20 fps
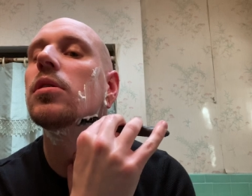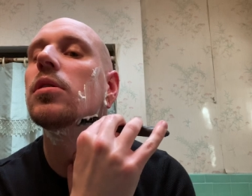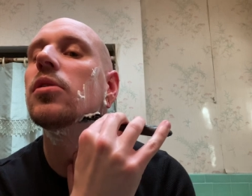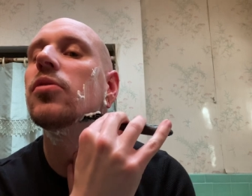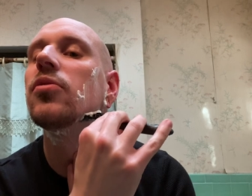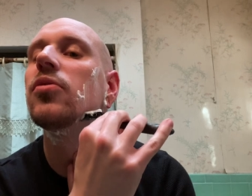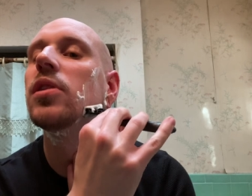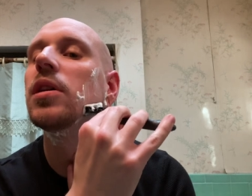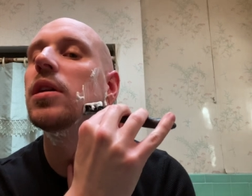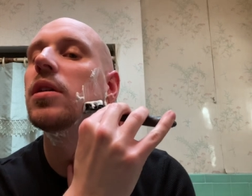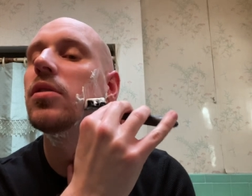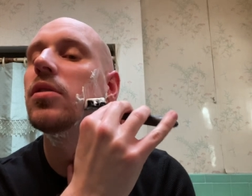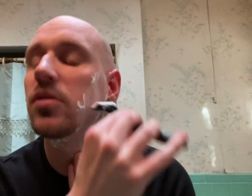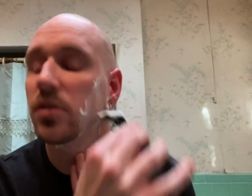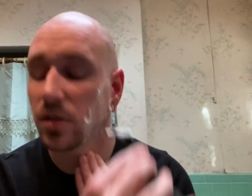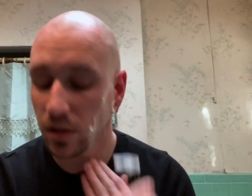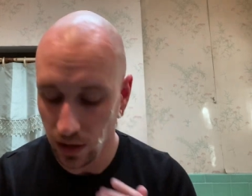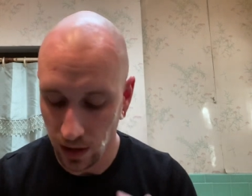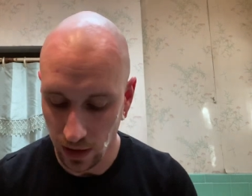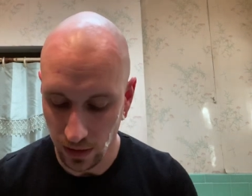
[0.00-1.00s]
the
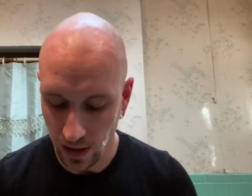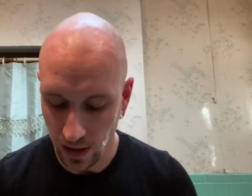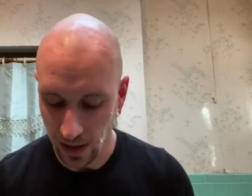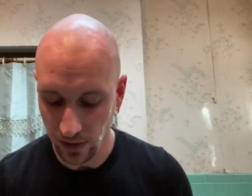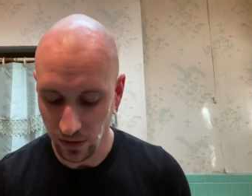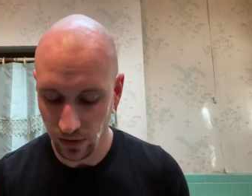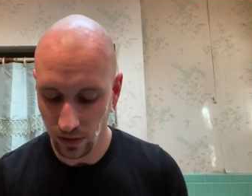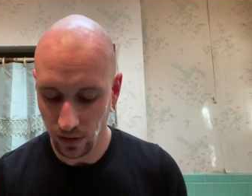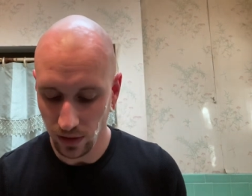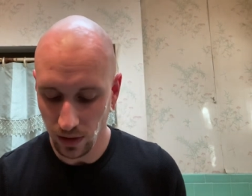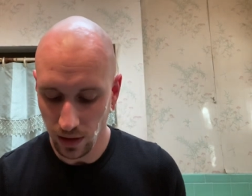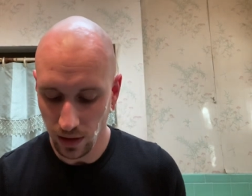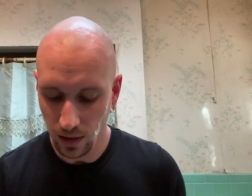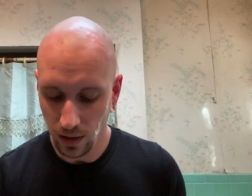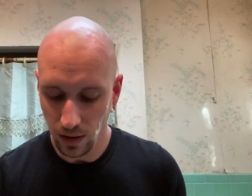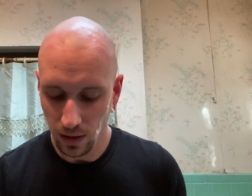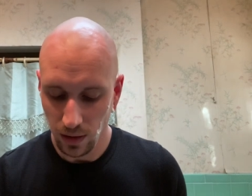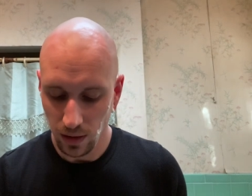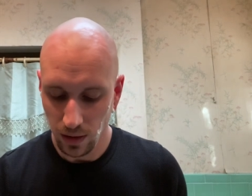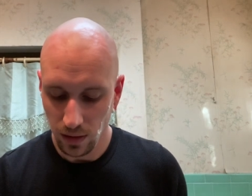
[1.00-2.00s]
face and that's
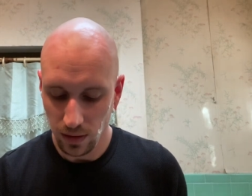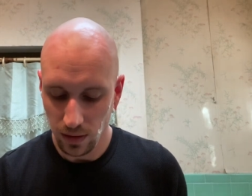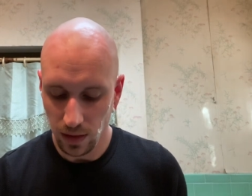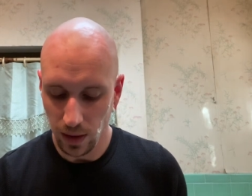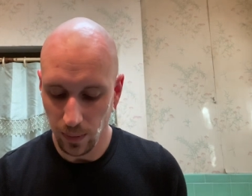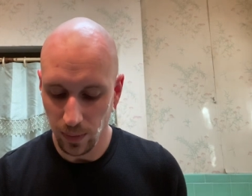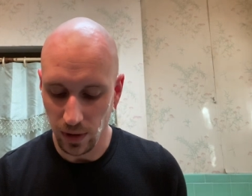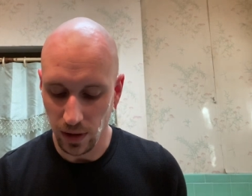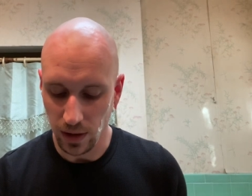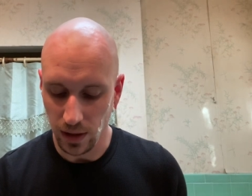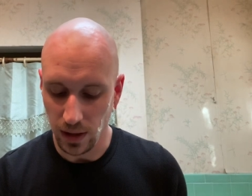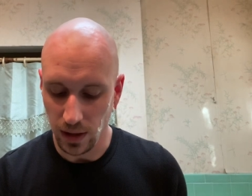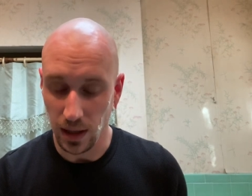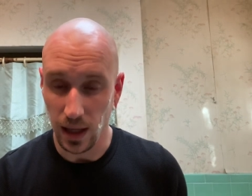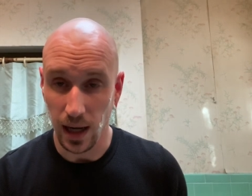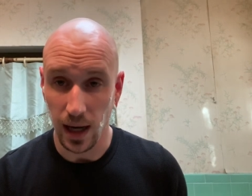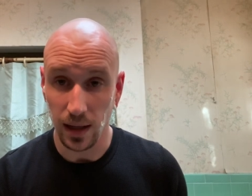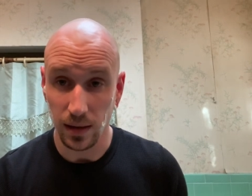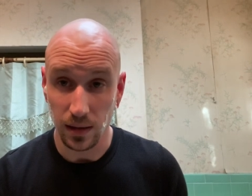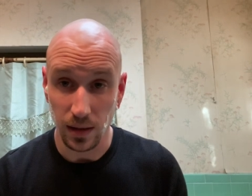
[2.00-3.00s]
typically
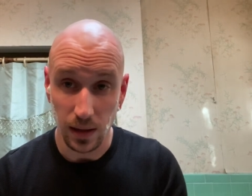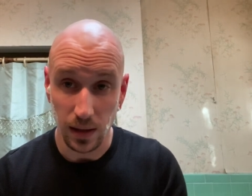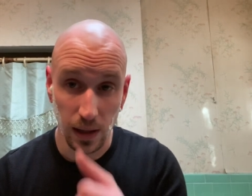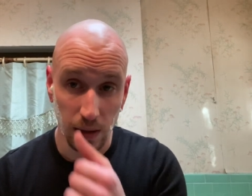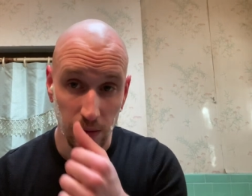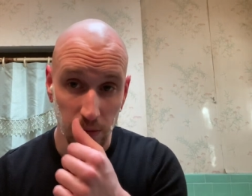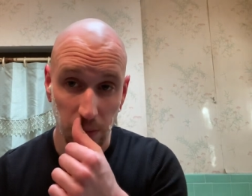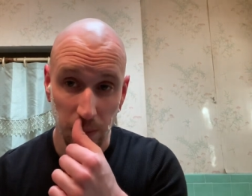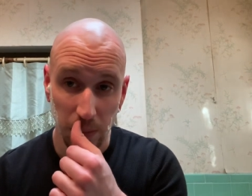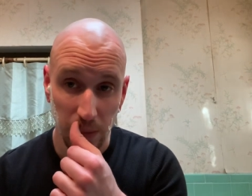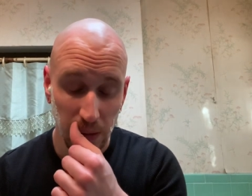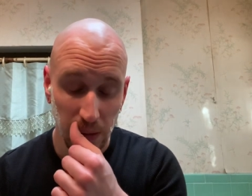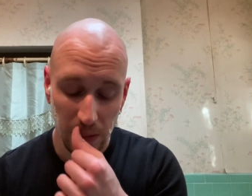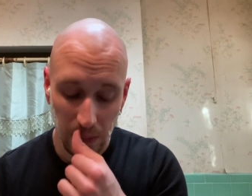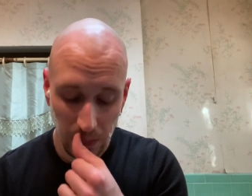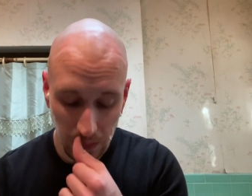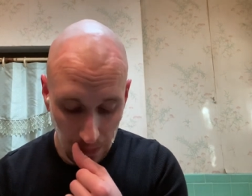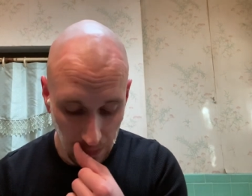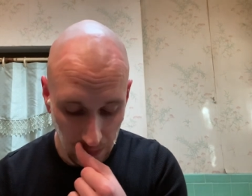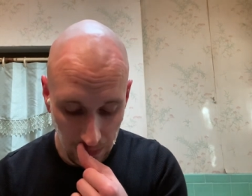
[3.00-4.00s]
not the case with me.
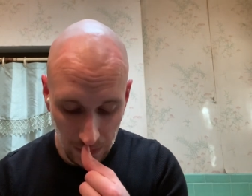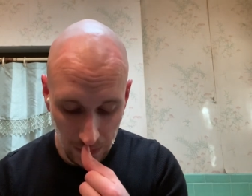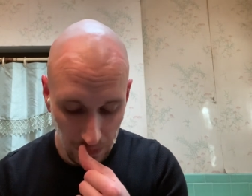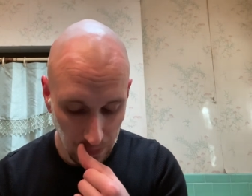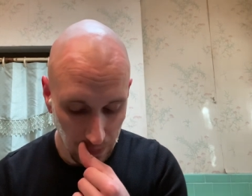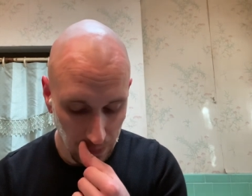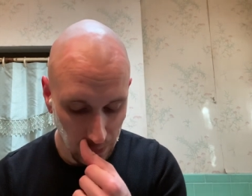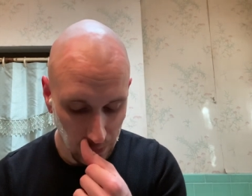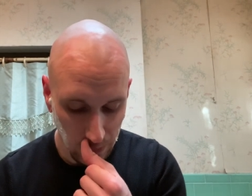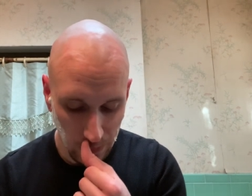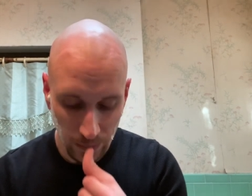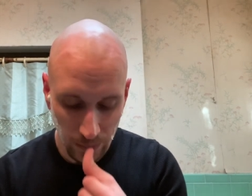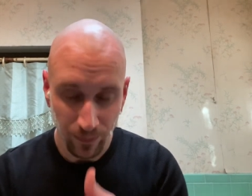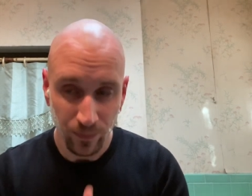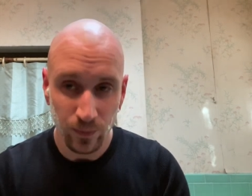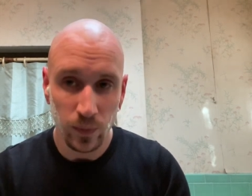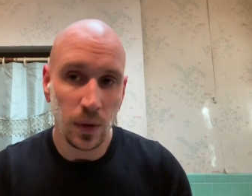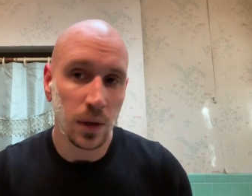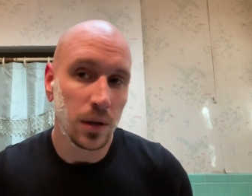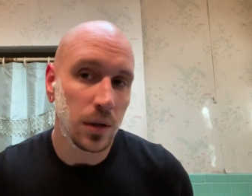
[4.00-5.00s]

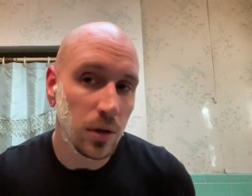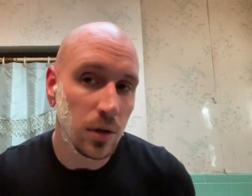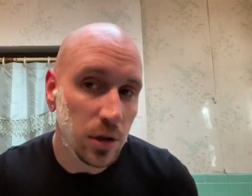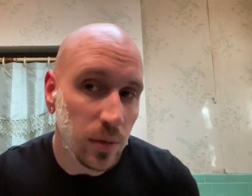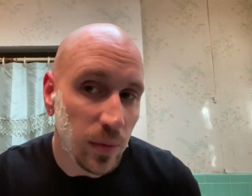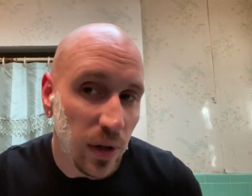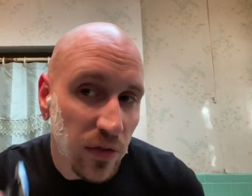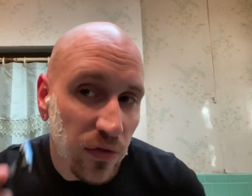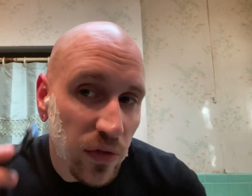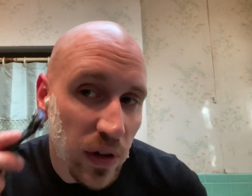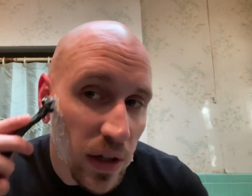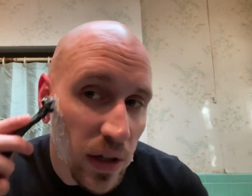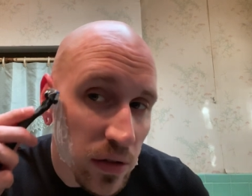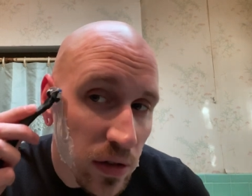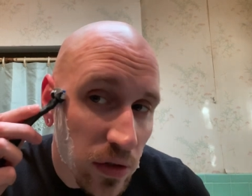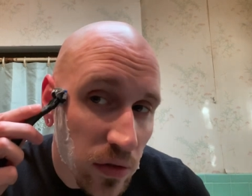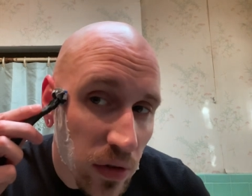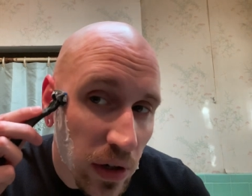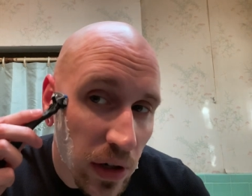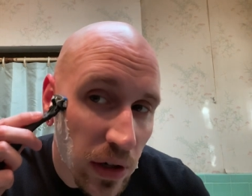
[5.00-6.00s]
Usually my face
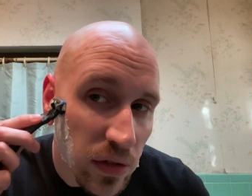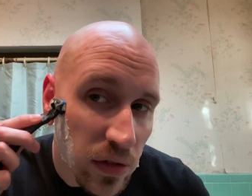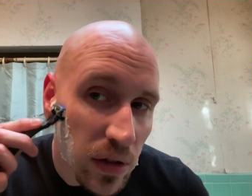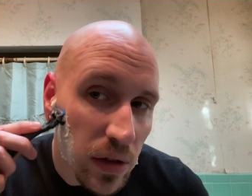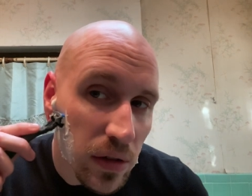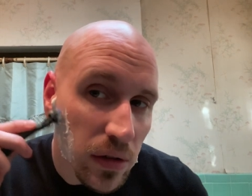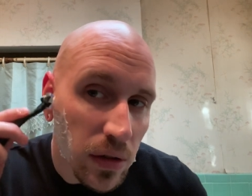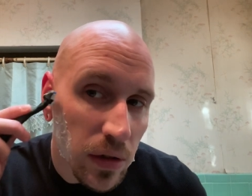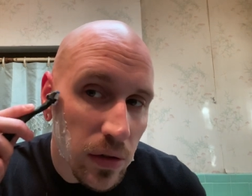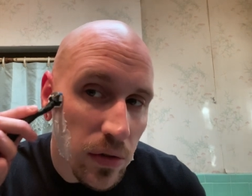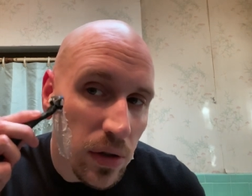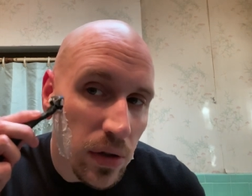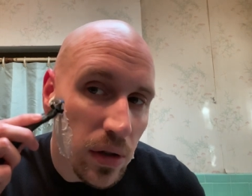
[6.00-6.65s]
is very sensitive.